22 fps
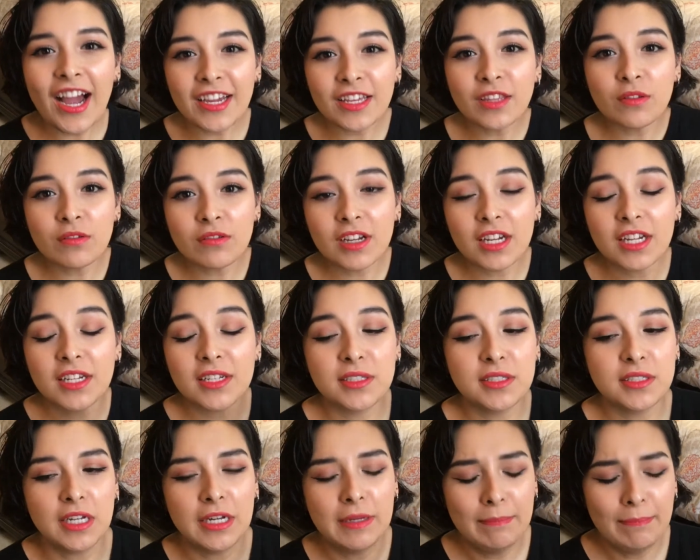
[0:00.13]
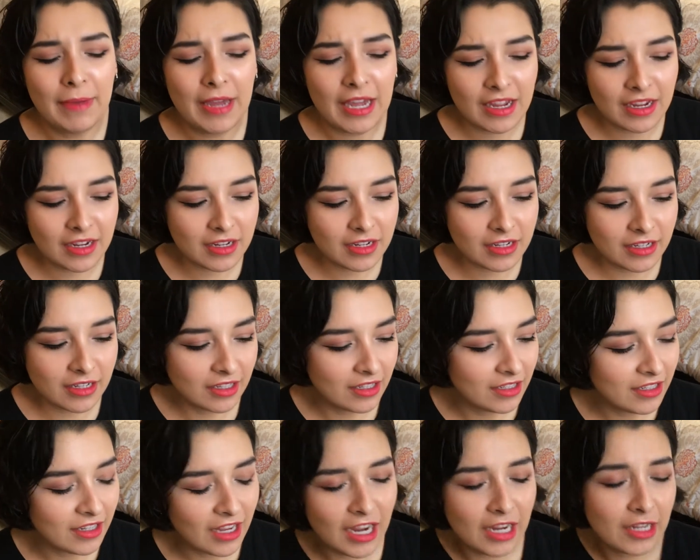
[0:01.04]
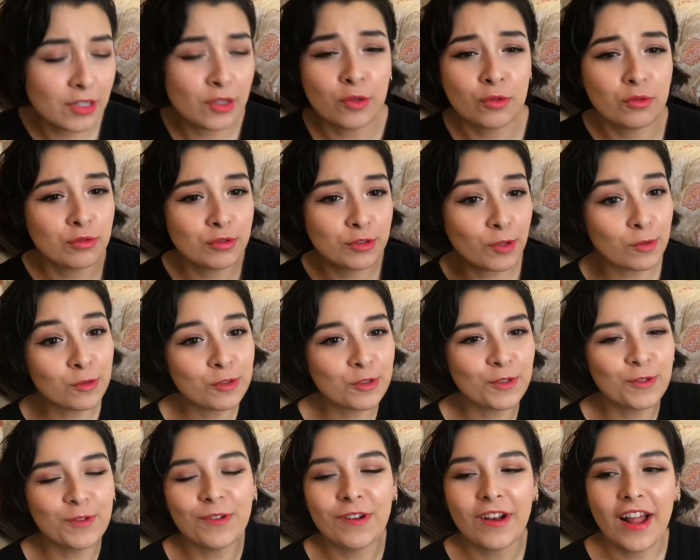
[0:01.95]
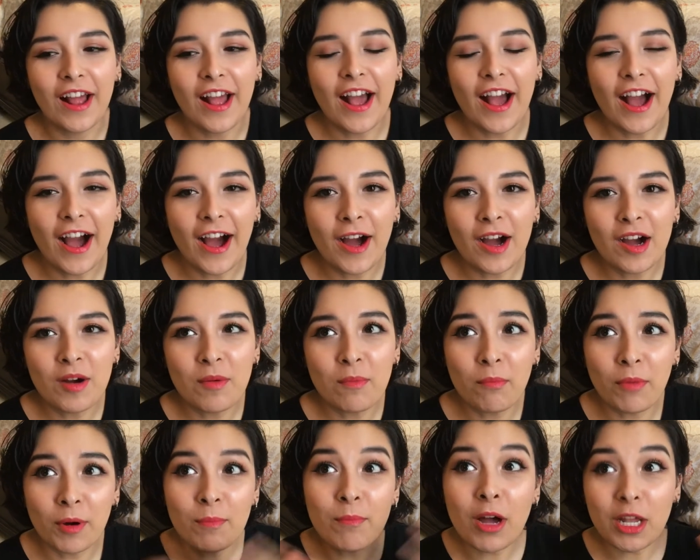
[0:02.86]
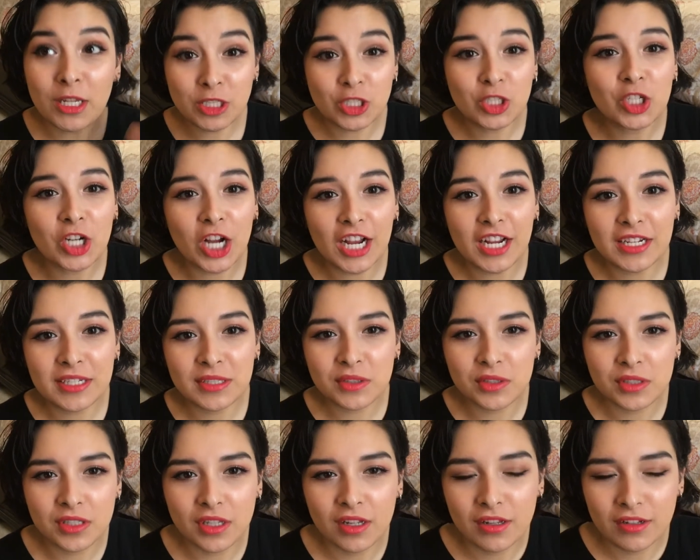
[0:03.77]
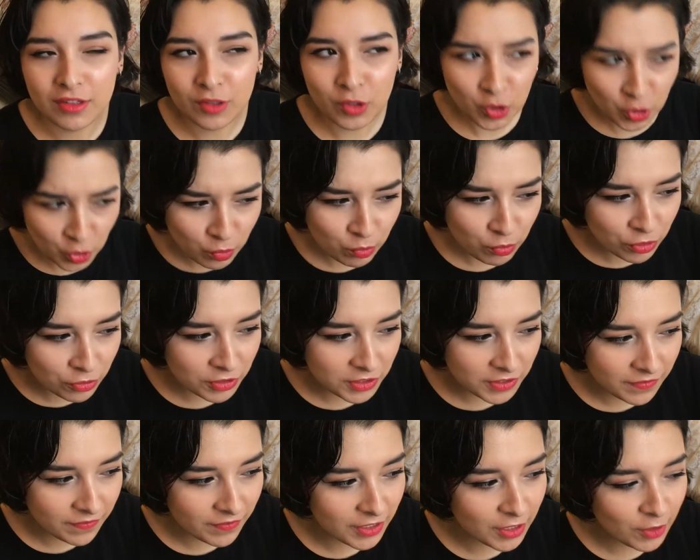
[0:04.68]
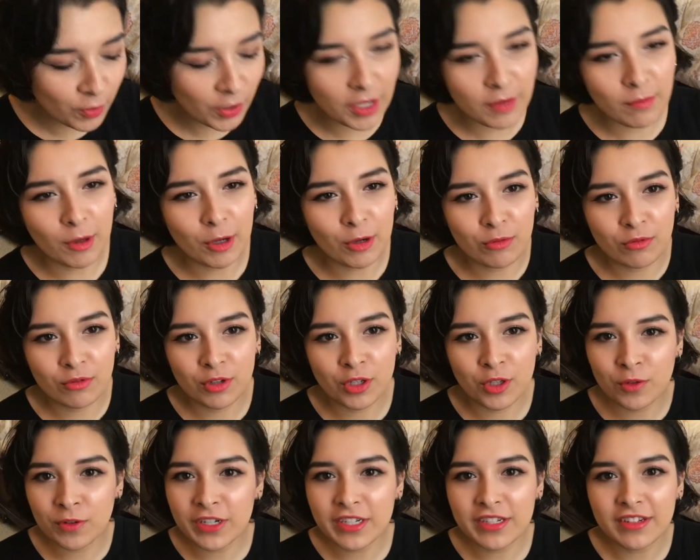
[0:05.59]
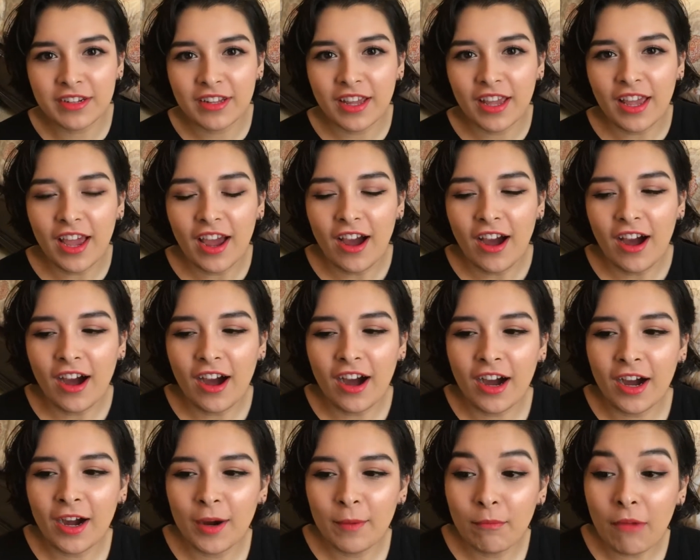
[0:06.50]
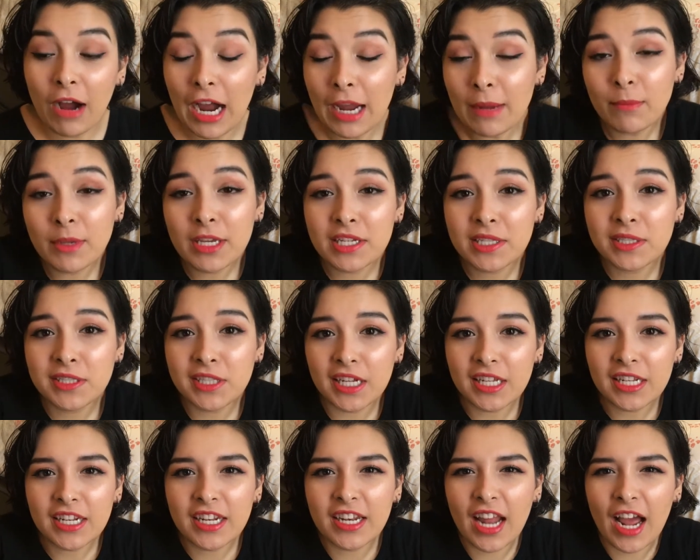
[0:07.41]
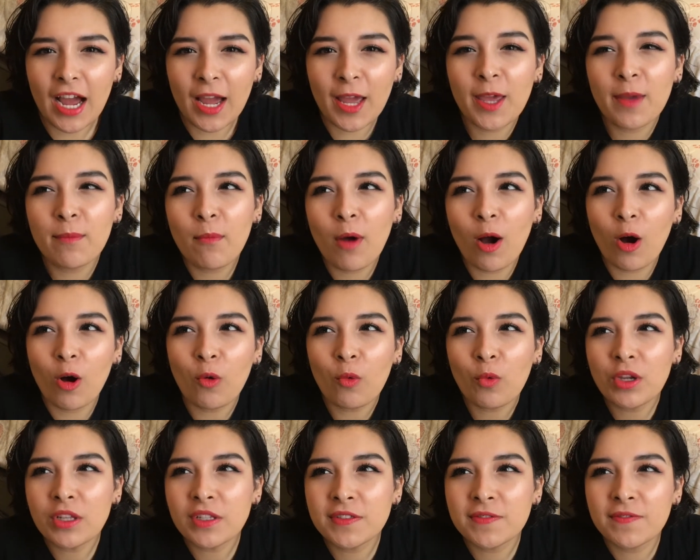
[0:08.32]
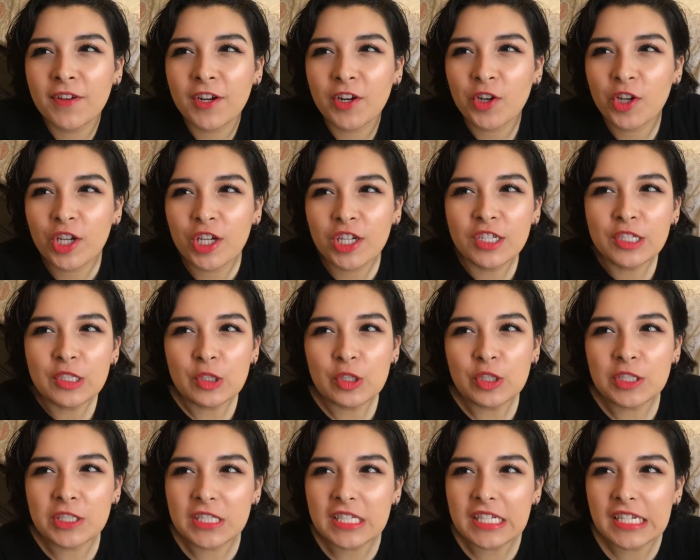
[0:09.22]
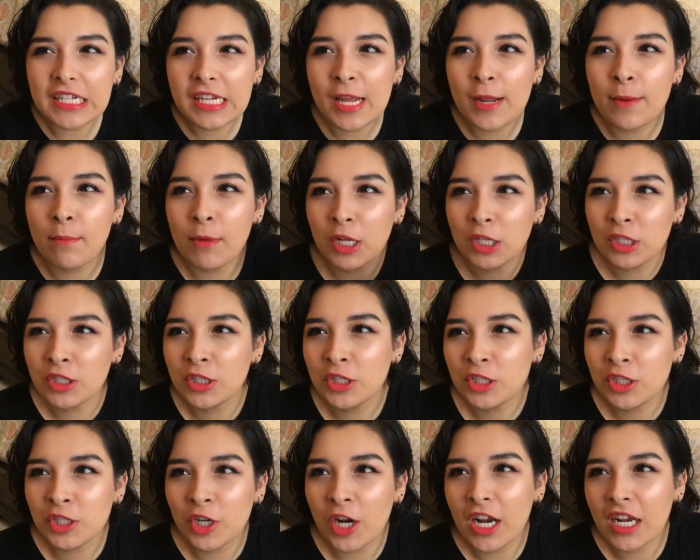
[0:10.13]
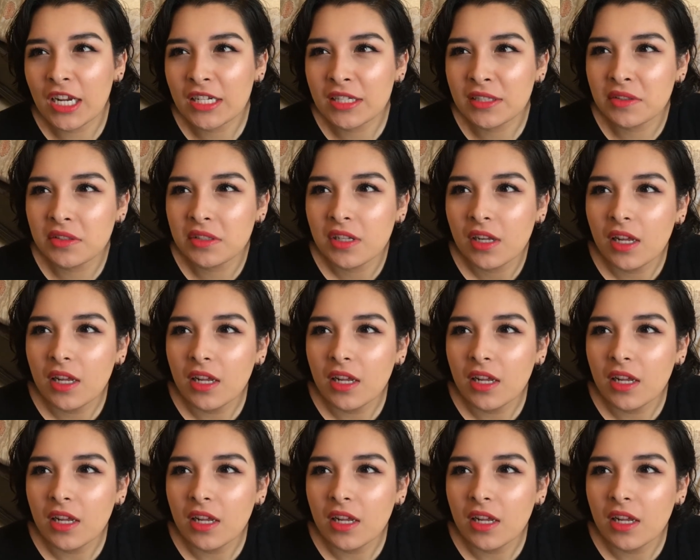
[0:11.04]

Hi, you guys. I'm back. I know, so soon. But Monsta X new music video came out, Newton. I'm excited. I'm always very interested in Monsta X.